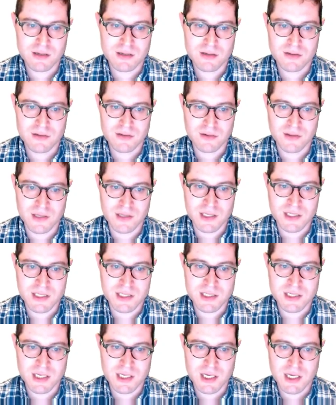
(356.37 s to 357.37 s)
So
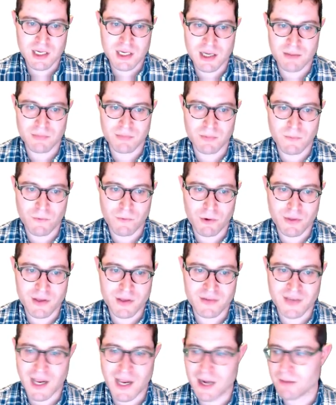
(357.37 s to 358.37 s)
this comes before
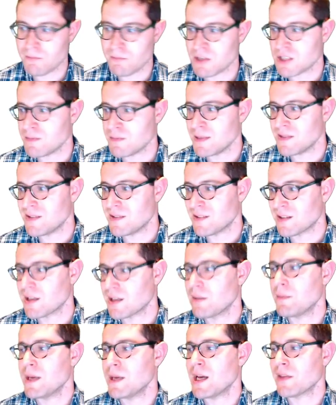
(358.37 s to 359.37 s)
this item, which means it's going to
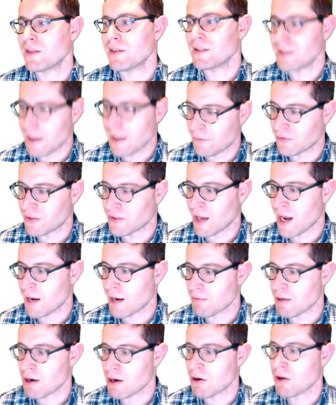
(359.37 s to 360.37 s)
be on the left side
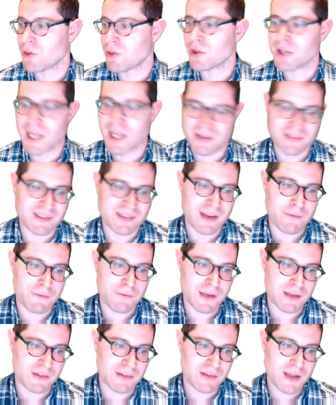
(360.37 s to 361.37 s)
where all the less stuff
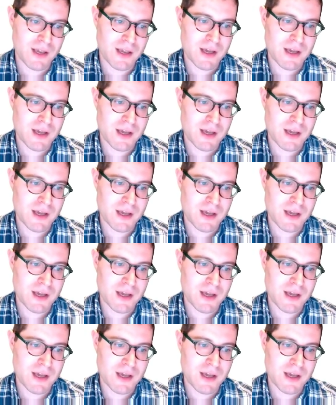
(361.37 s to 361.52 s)
is.